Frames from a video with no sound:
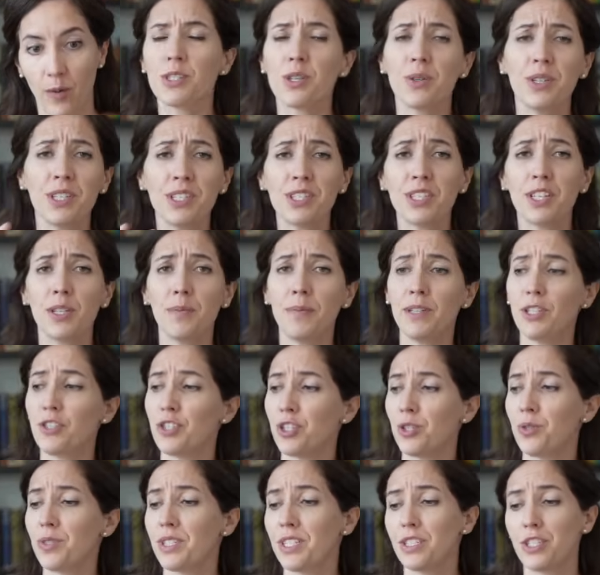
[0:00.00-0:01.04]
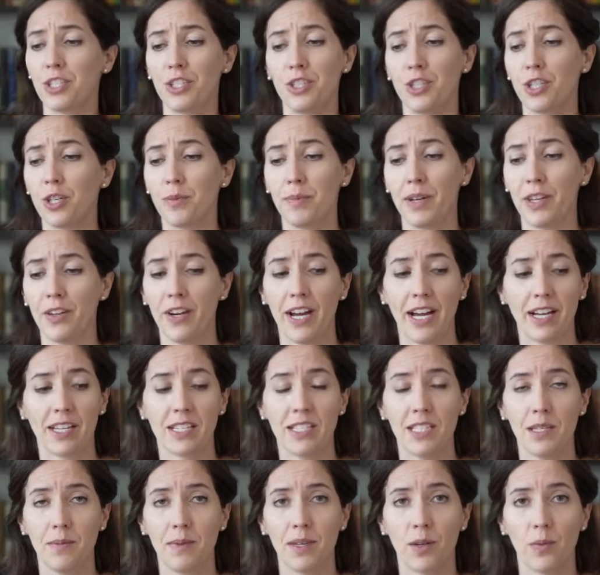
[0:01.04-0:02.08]
So this could be choosing to do your Mother
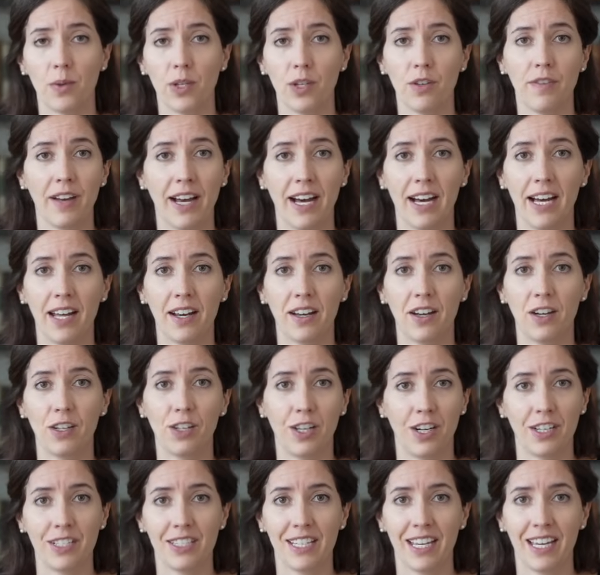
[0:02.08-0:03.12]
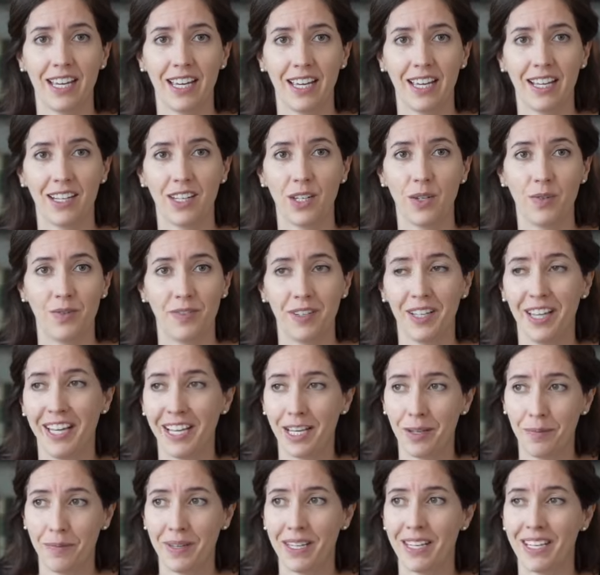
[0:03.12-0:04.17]
Academia when you've had a long day and you feel like
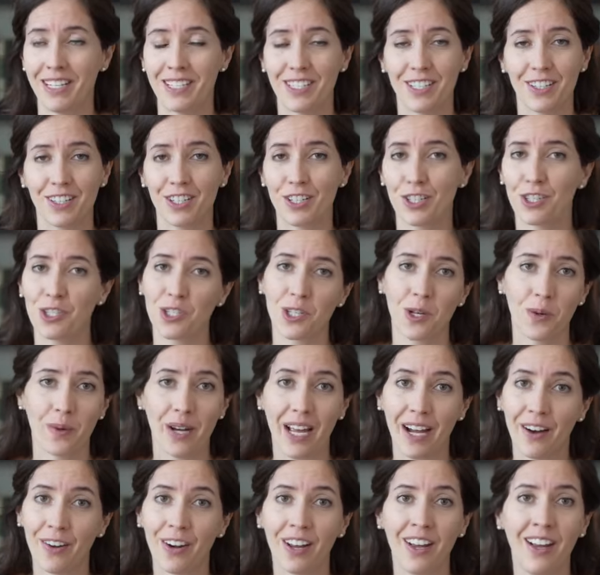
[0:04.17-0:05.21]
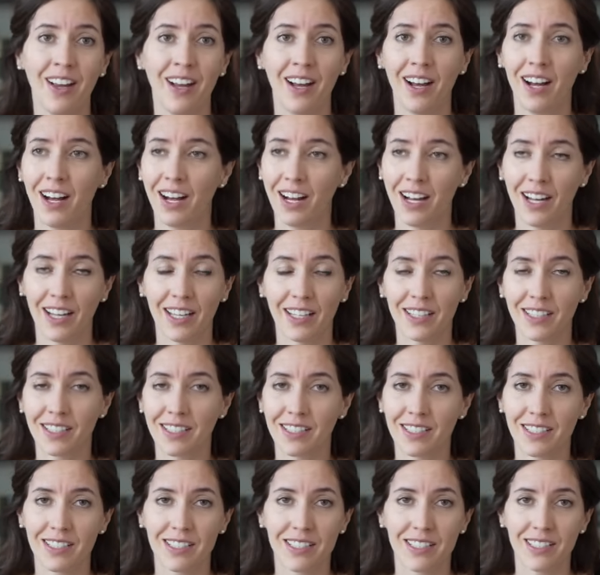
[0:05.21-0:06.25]
it'd be easier to just zone out on,
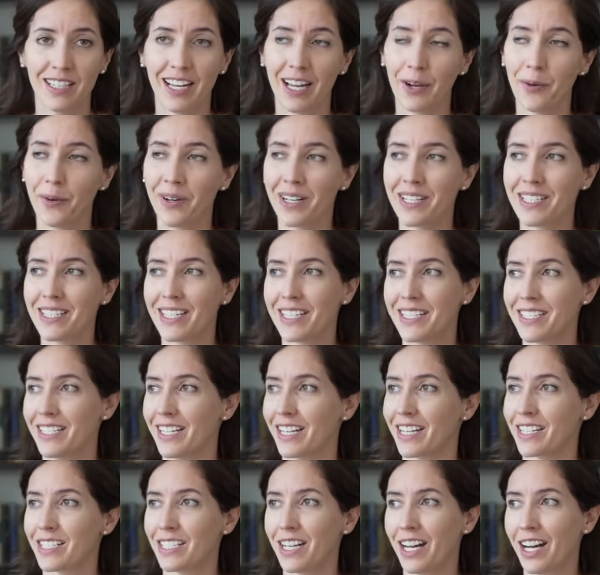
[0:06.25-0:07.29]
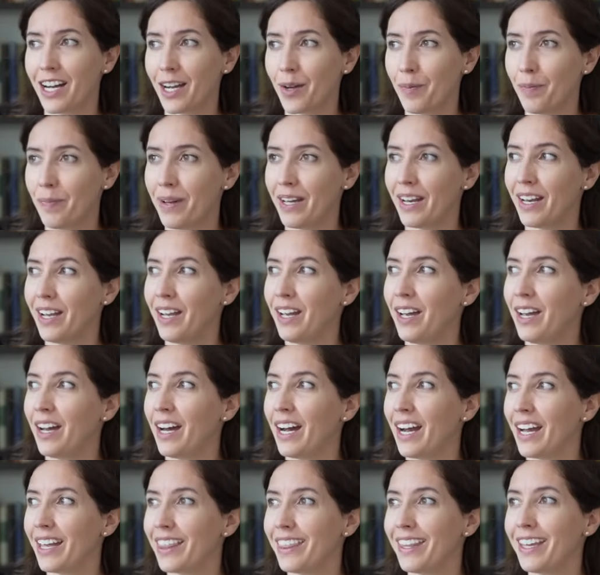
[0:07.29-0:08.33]
I wanna say TikTok, but
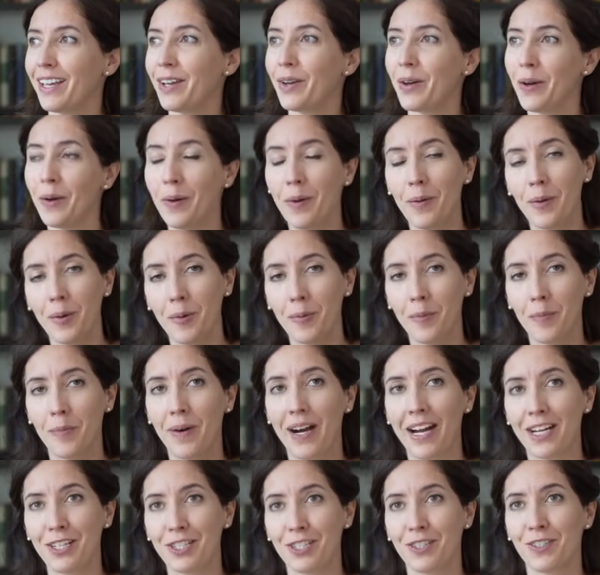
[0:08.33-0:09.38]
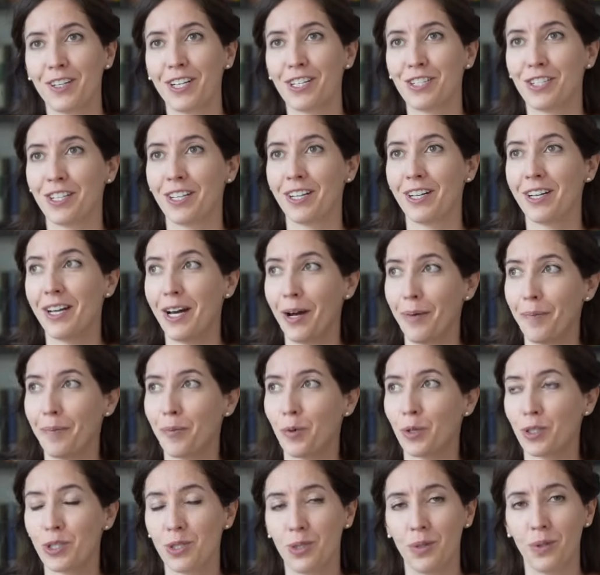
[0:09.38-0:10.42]
I think my generation and up,
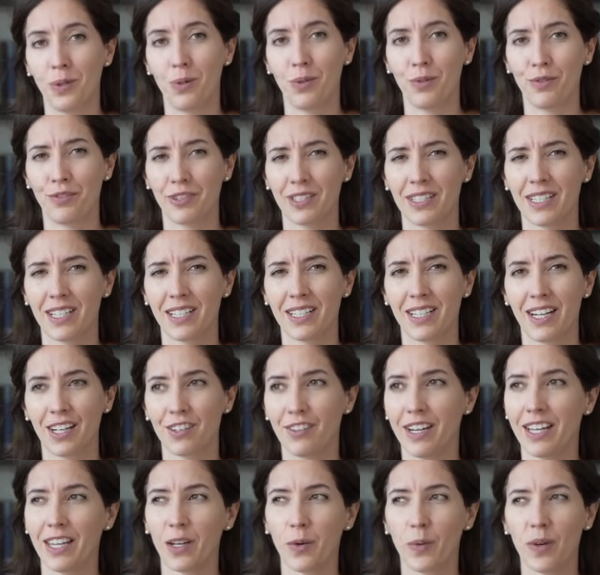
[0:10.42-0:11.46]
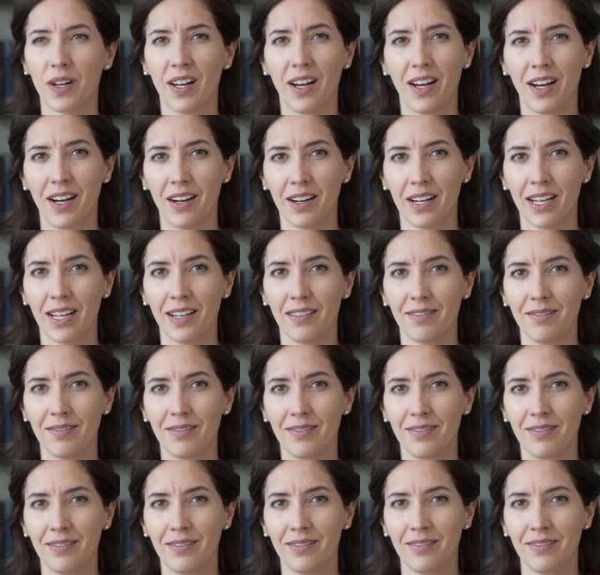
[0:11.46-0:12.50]
we're too old for TikTok, right? Like we're not on it.
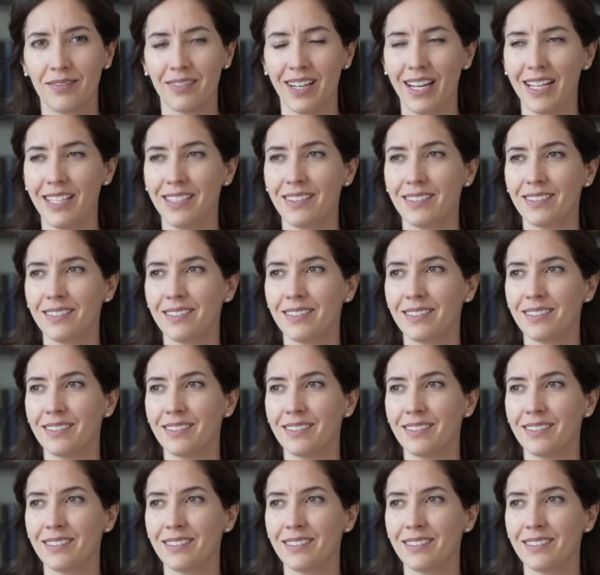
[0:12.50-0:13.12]
Right?